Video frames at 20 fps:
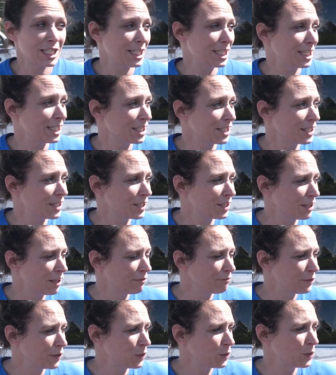and a
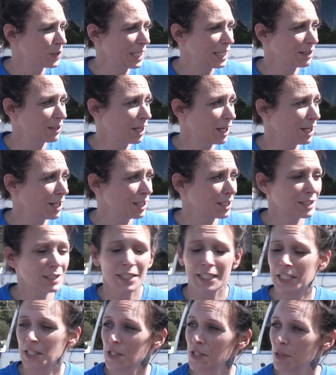few uh,
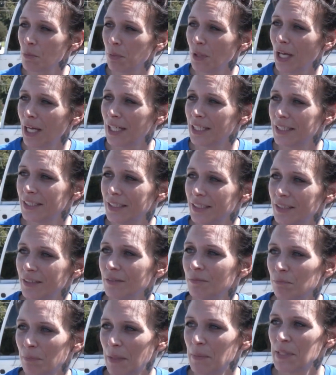cleaning supplies,
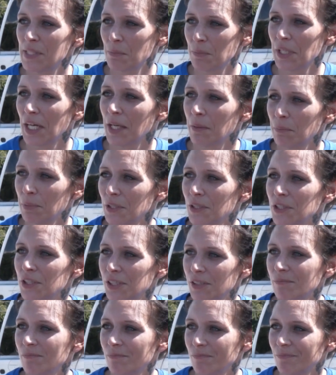maybe some
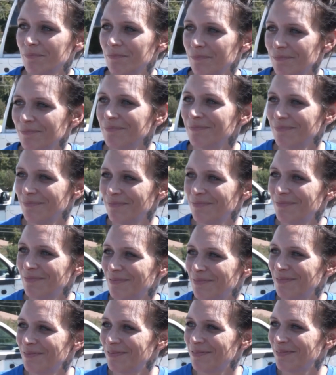diapers. How
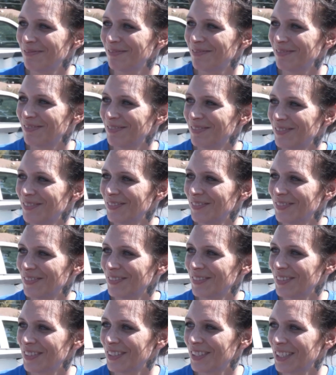short are you on these
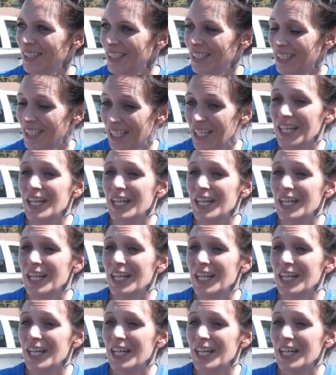supplies?